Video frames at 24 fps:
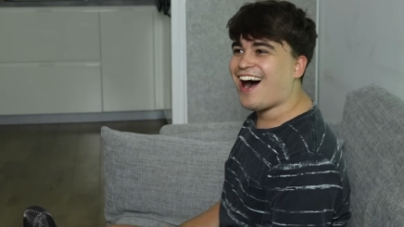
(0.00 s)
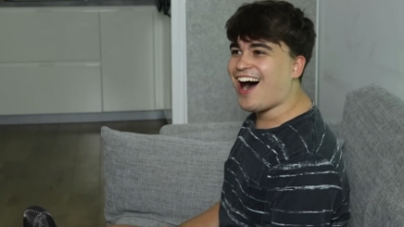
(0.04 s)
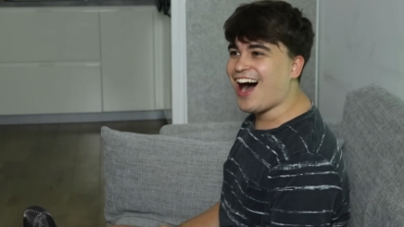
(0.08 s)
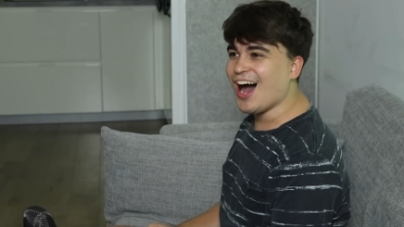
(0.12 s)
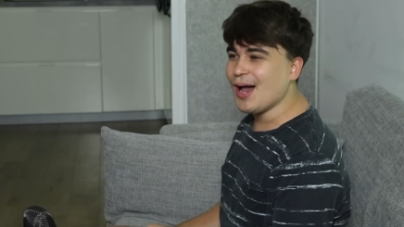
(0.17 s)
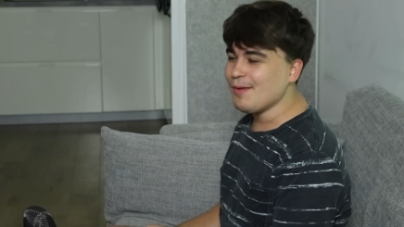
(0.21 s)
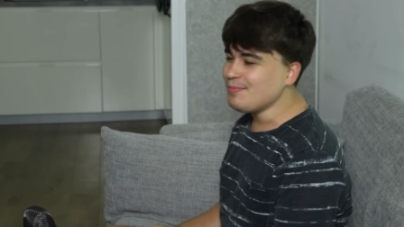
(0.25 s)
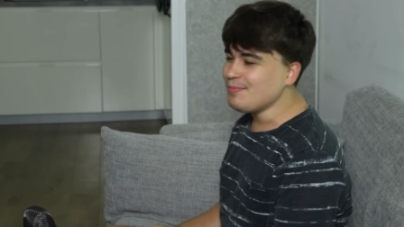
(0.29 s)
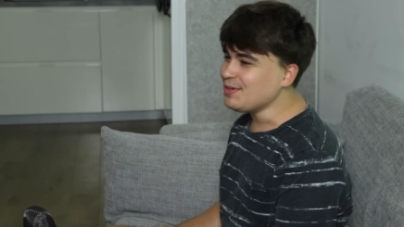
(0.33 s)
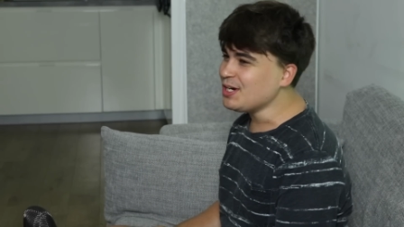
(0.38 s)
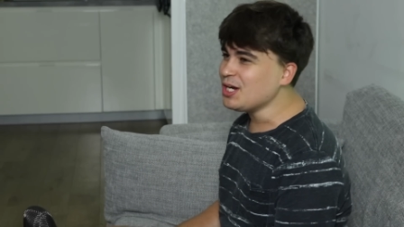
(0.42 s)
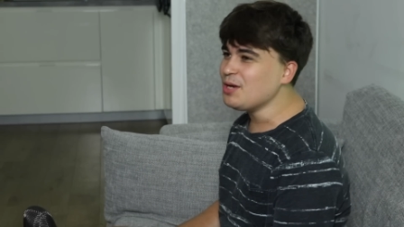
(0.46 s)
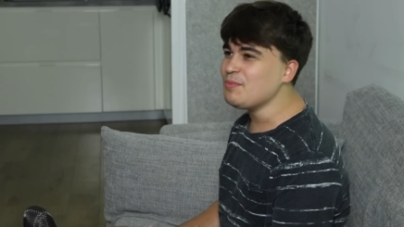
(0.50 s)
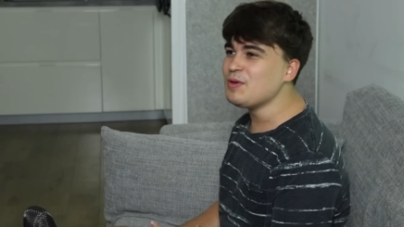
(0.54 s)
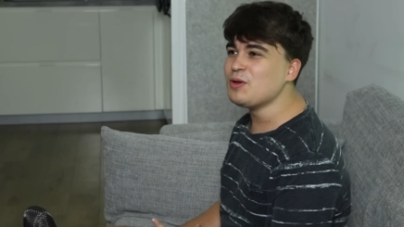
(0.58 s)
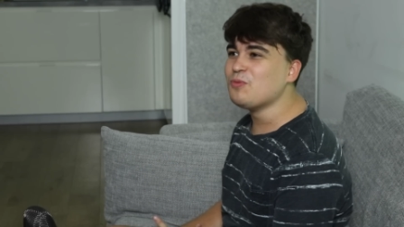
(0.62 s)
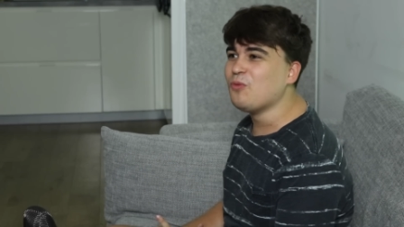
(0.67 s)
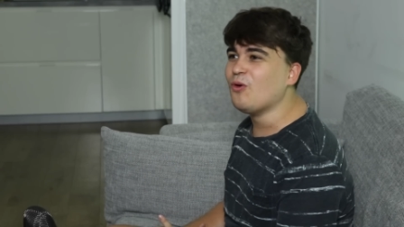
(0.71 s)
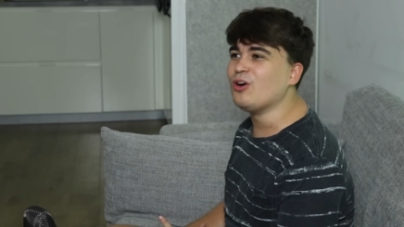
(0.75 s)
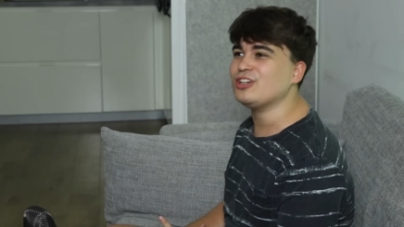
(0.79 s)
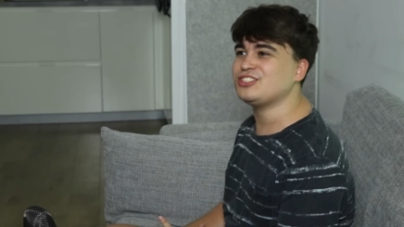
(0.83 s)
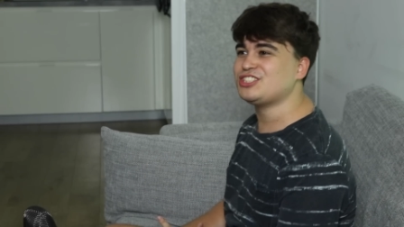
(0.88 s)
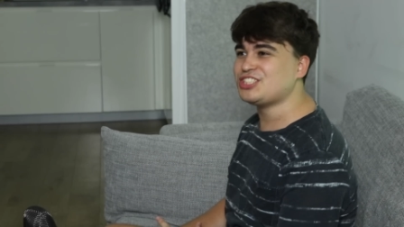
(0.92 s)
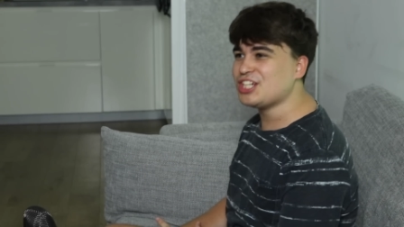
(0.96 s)
I'm gonna be
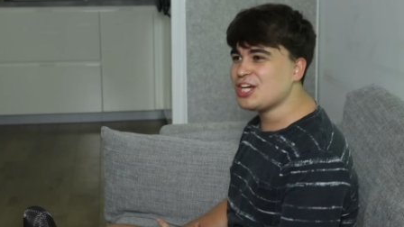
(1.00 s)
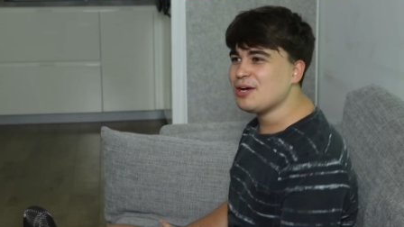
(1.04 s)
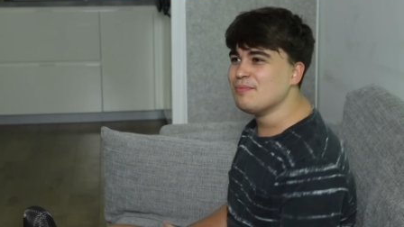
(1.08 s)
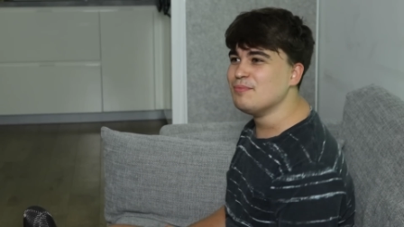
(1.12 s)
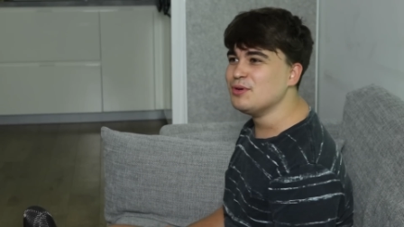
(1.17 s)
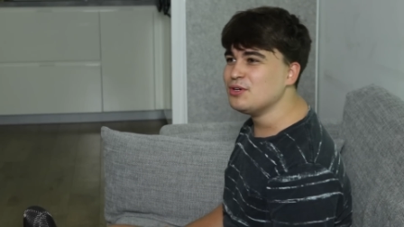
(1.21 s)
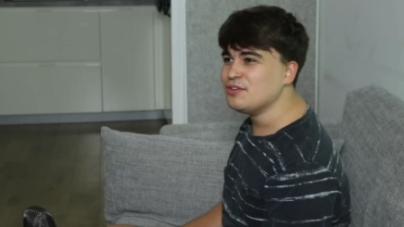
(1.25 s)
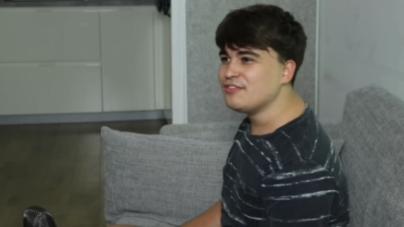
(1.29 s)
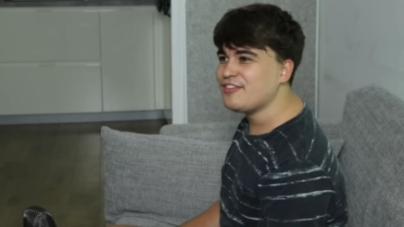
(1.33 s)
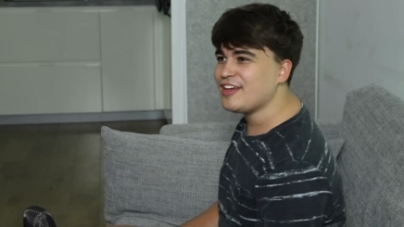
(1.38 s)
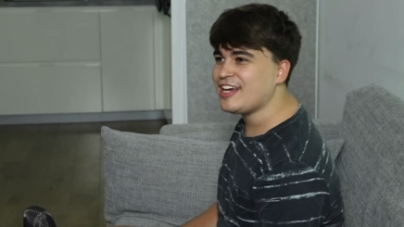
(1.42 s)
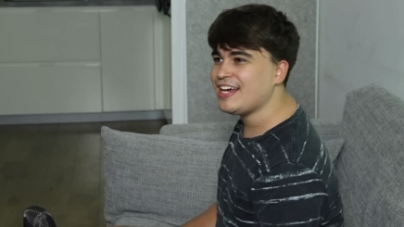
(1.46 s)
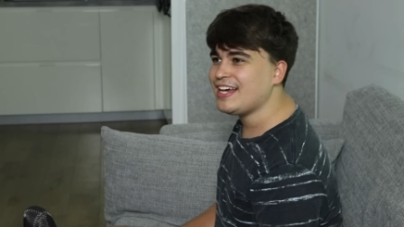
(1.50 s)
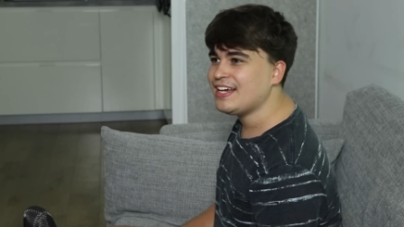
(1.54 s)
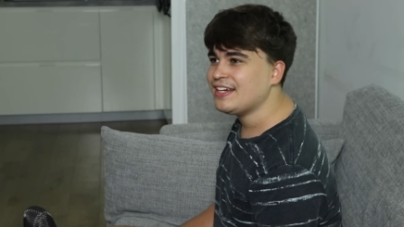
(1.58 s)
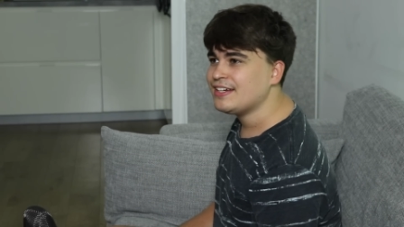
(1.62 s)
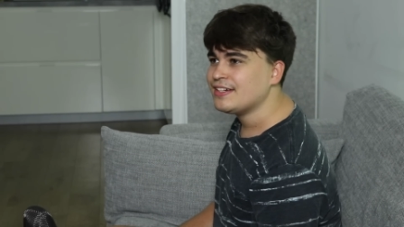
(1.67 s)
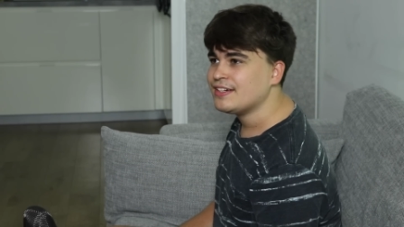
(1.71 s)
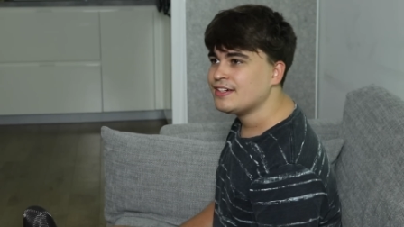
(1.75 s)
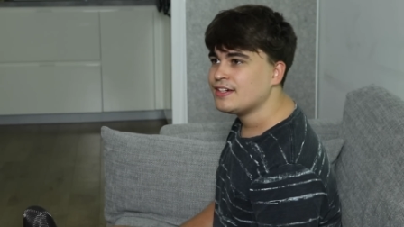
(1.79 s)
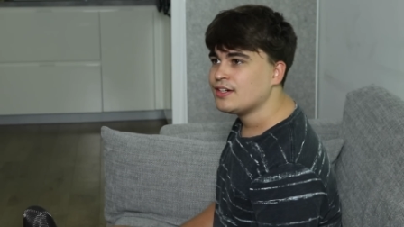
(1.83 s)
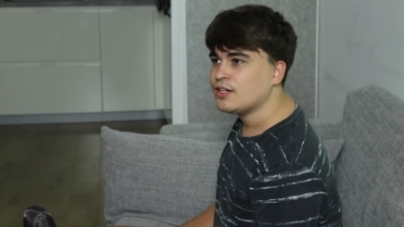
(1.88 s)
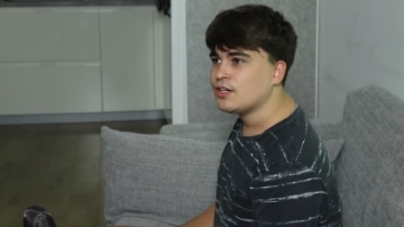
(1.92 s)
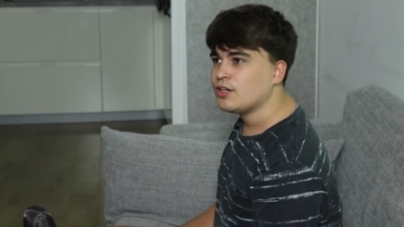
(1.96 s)
watching a
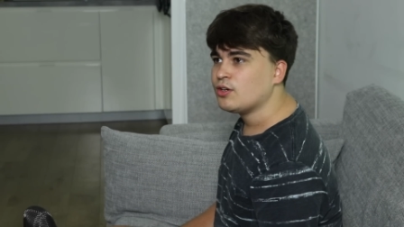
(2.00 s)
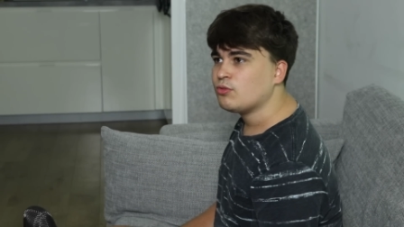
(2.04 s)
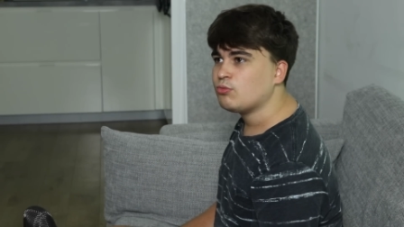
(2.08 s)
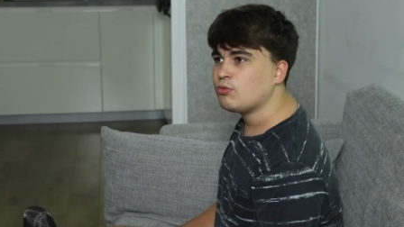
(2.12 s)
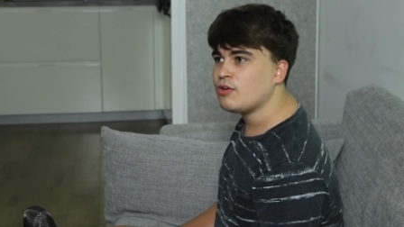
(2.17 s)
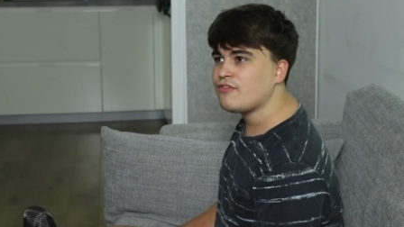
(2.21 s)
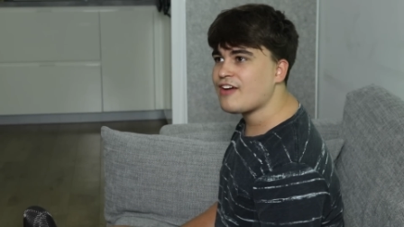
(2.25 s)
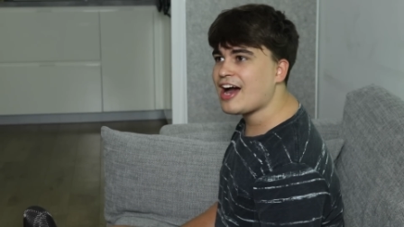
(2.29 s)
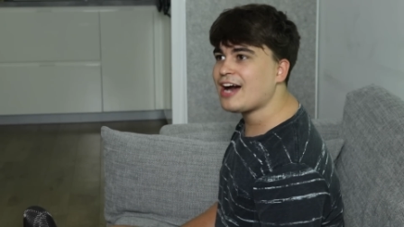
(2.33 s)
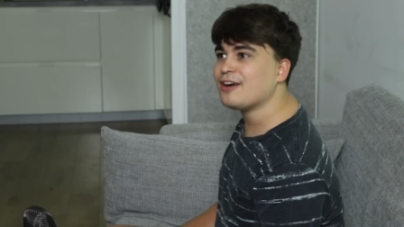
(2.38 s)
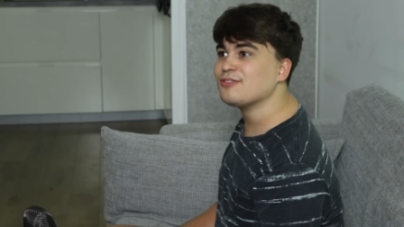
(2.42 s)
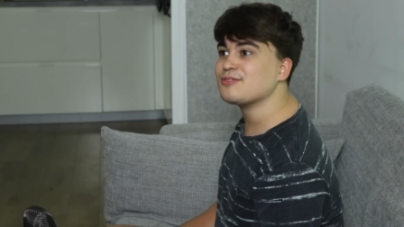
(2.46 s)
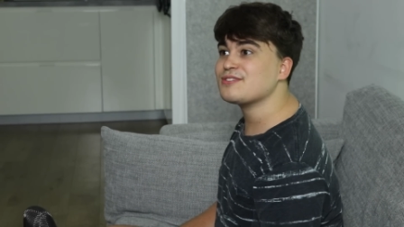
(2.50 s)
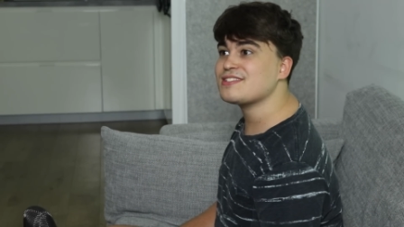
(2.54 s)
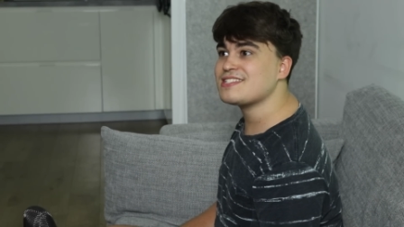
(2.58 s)
movie without